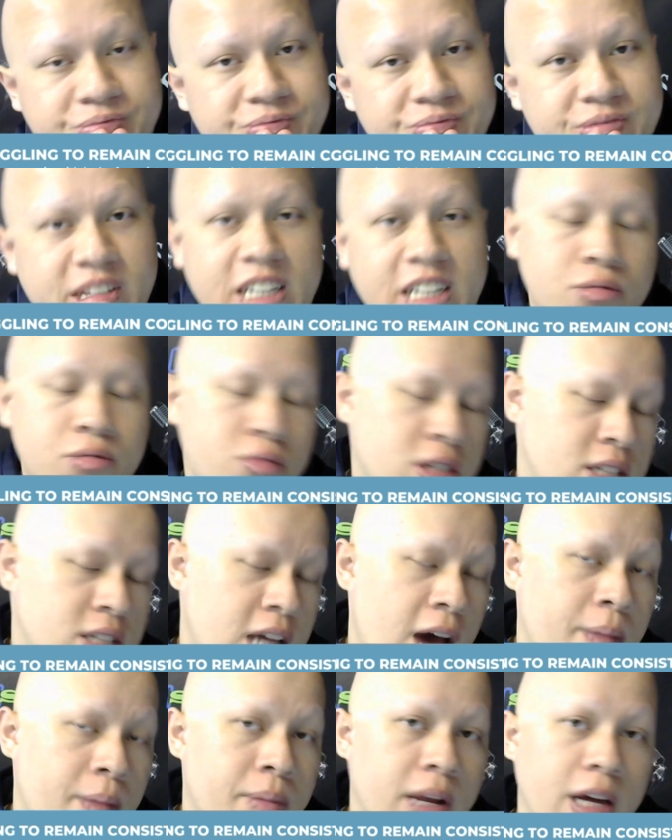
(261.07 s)
That's what's
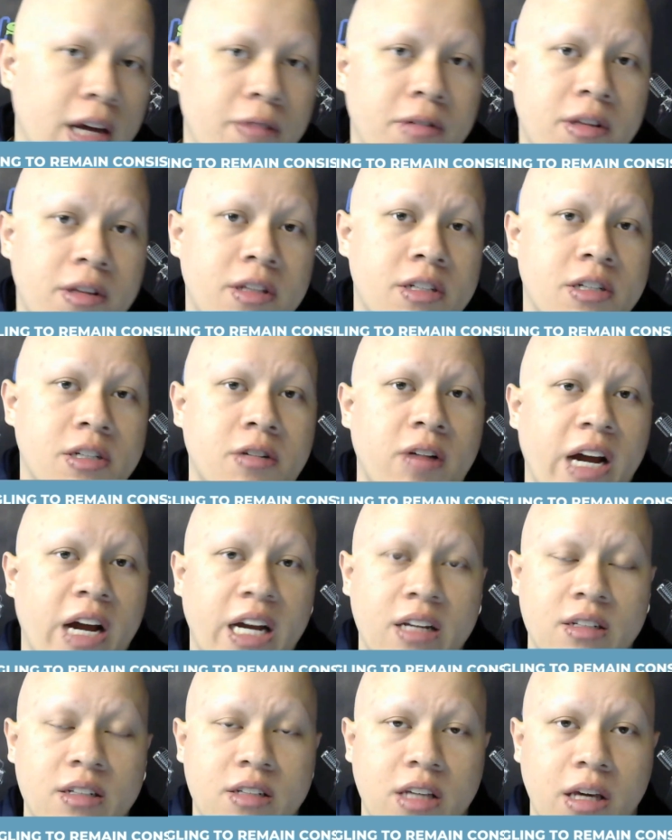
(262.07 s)
happening with this
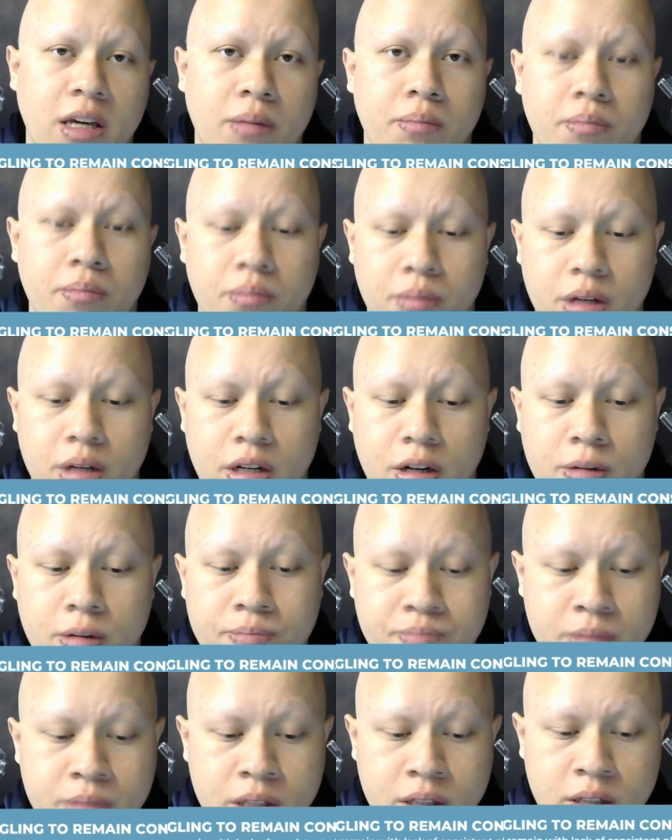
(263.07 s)
Kraken team, you know.
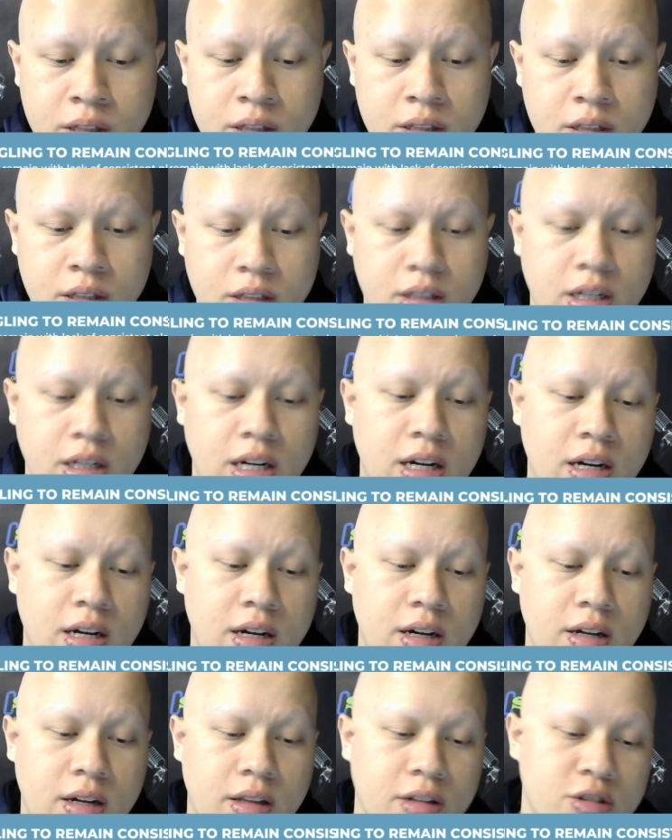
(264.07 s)

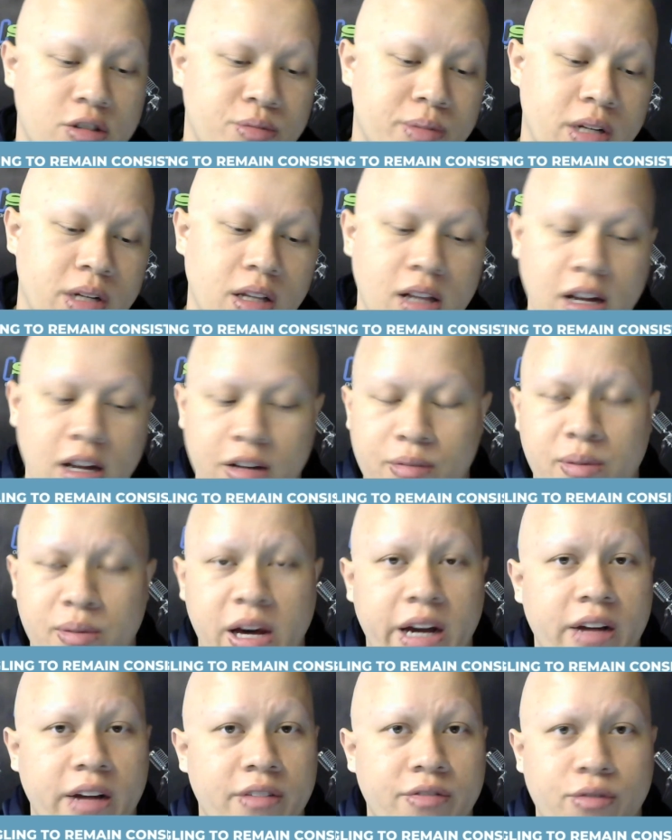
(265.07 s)
There's been a lot of
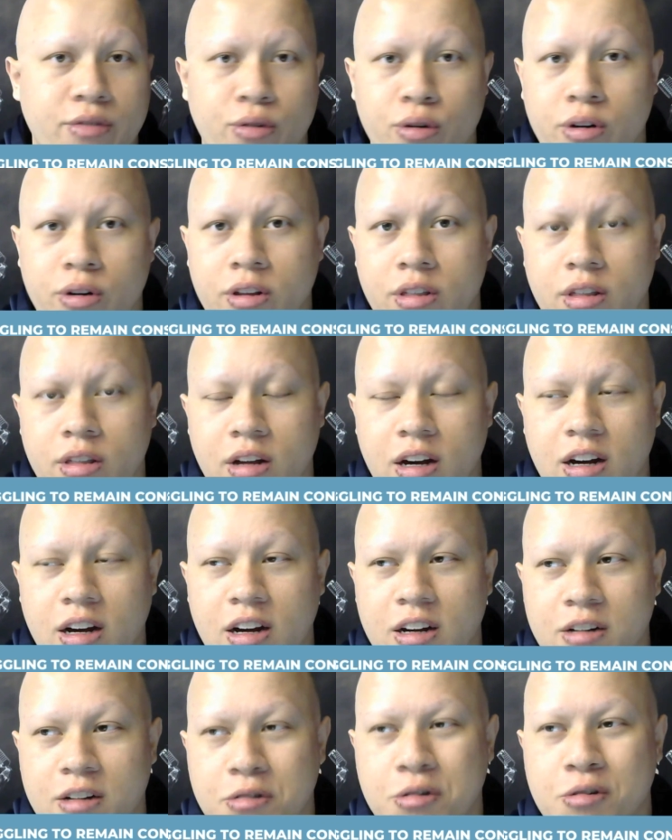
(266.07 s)
back and forth,
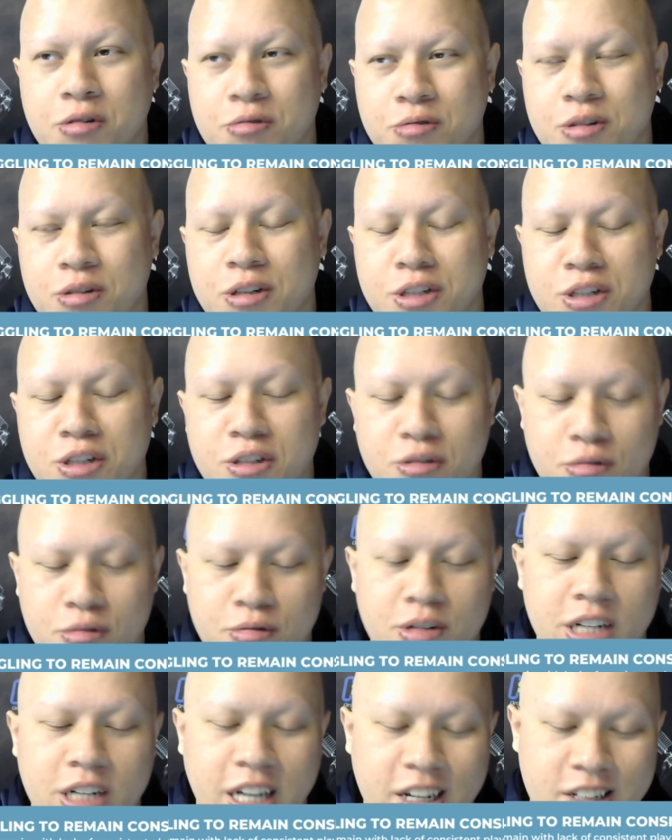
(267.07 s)
and
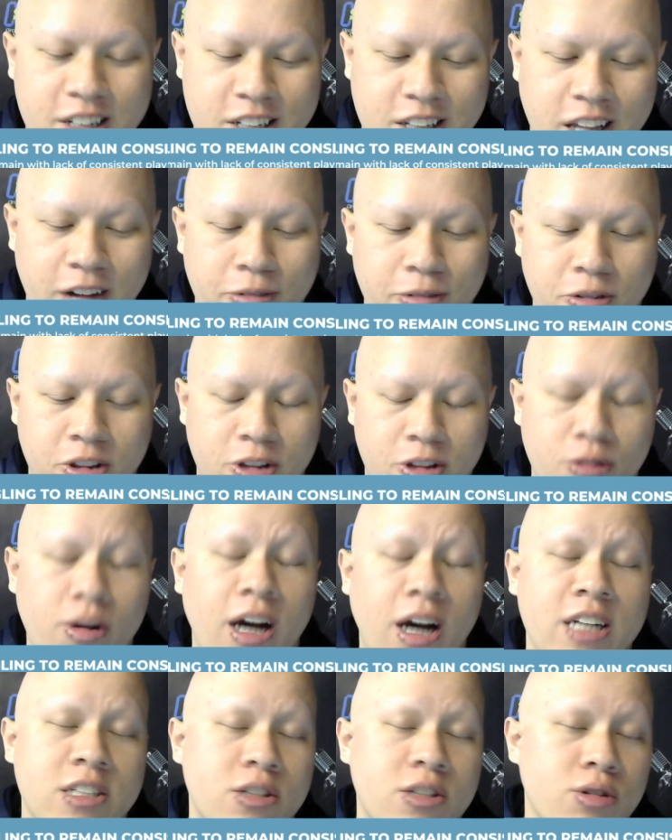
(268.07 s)
we'll get to that with the
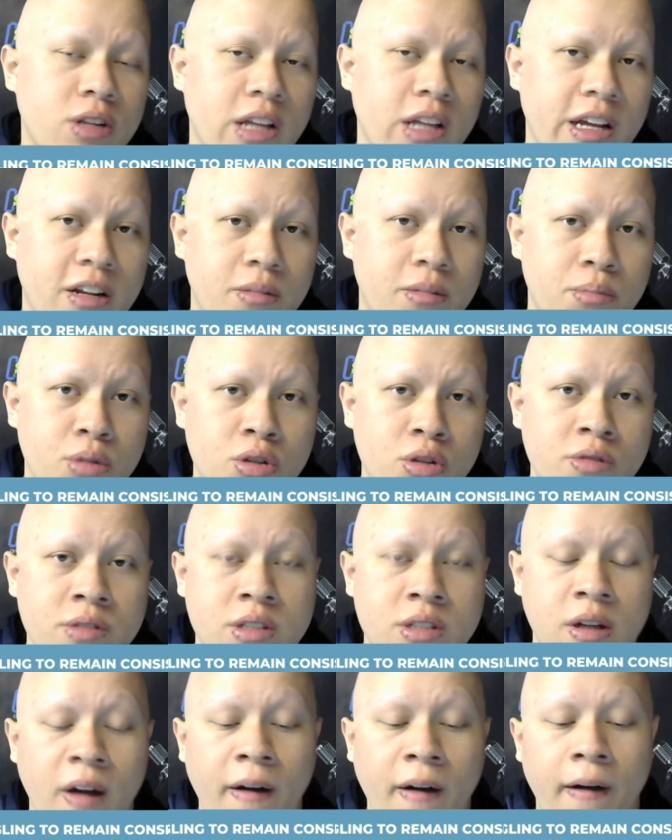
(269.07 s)
roster-related
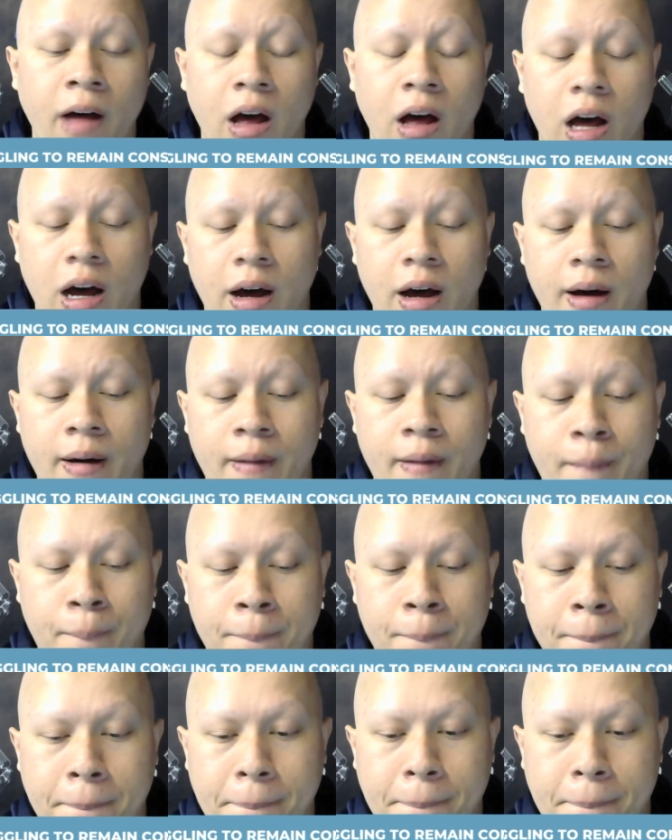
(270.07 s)
moves. But